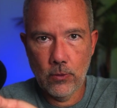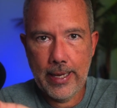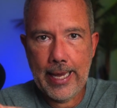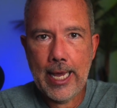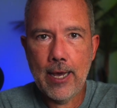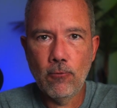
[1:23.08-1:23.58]

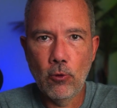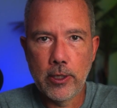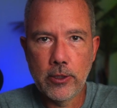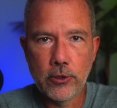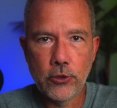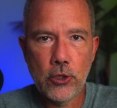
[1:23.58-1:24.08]
have
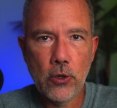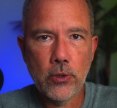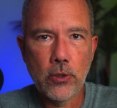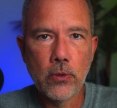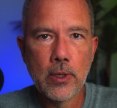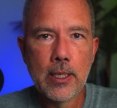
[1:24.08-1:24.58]
one to show
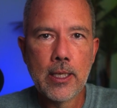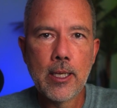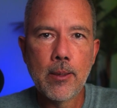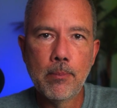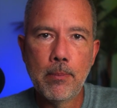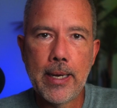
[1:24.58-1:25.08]
you,
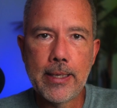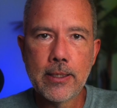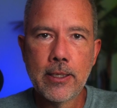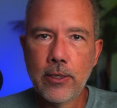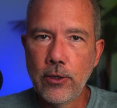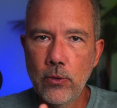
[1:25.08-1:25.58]

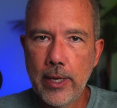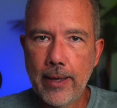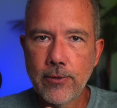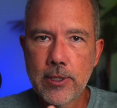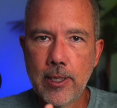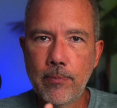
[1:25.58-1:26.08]
but I do
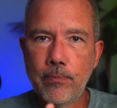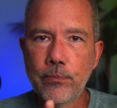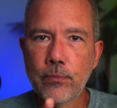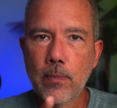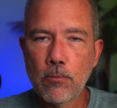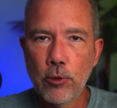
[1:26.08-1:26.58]
have some
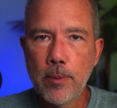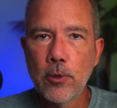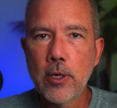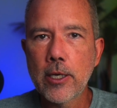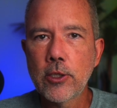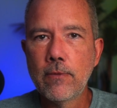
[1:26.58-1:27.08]

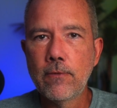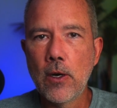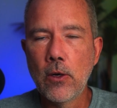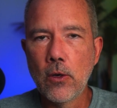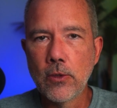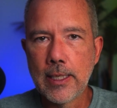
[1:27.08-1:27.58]
pre-production
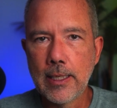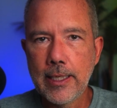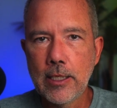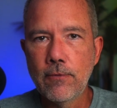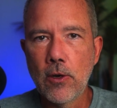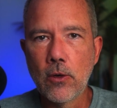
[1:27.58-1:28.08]
photos and
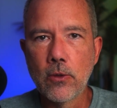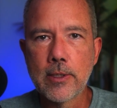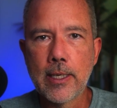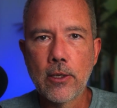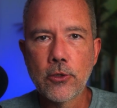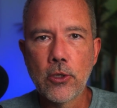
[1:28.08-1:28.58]
leaked photos
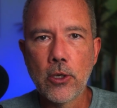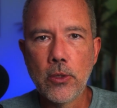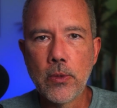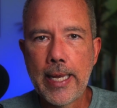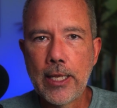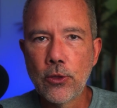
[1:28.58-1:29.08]
that I'll show
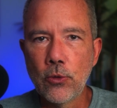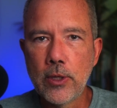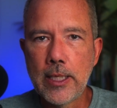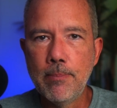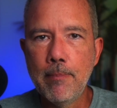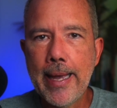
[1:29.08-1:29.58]
you. And through
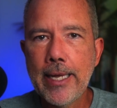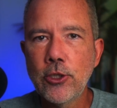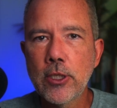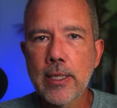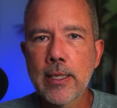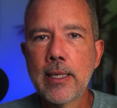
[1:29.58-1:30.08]
the
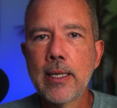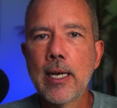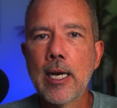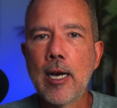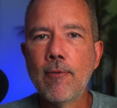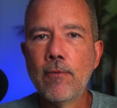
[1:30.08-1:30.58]
magic
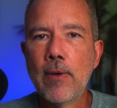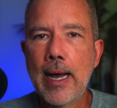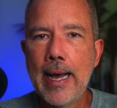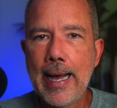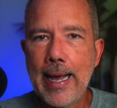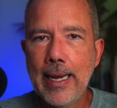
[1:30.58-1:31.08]
of
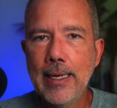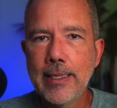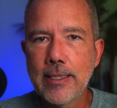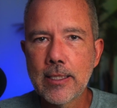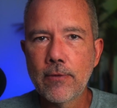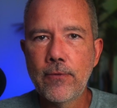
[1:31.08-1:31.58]

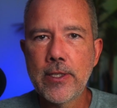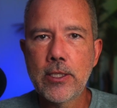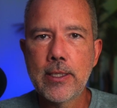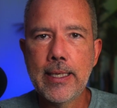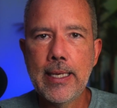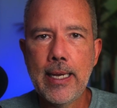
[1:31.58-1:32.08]
highly
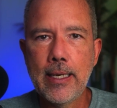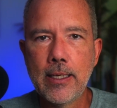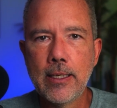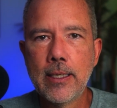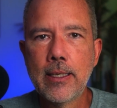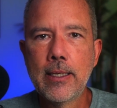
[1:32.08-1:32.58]

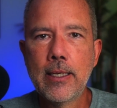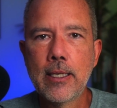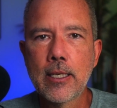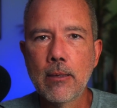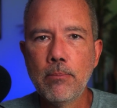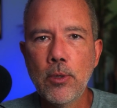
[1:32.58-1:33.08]
sophisticated
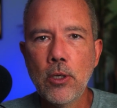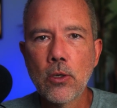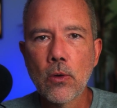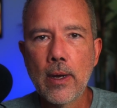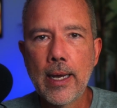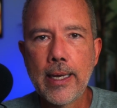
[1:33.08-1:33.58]

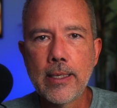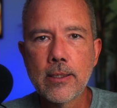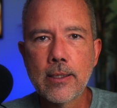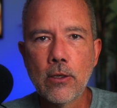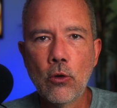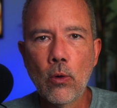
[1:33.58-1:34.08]

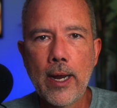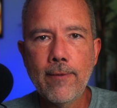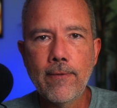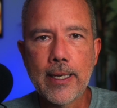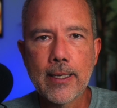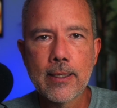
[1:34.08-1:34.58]
computerized
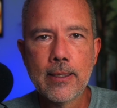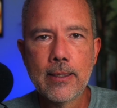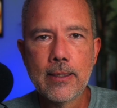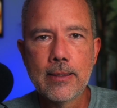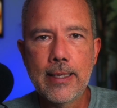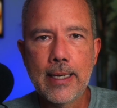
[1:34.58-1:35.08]
graphic
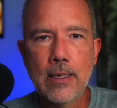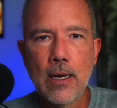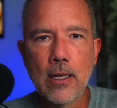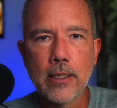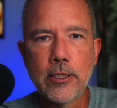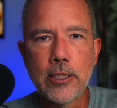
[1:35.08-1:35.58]

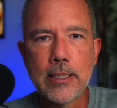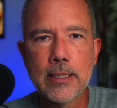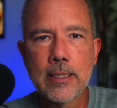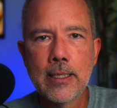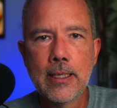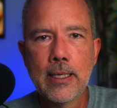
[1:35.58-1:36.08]
technologies,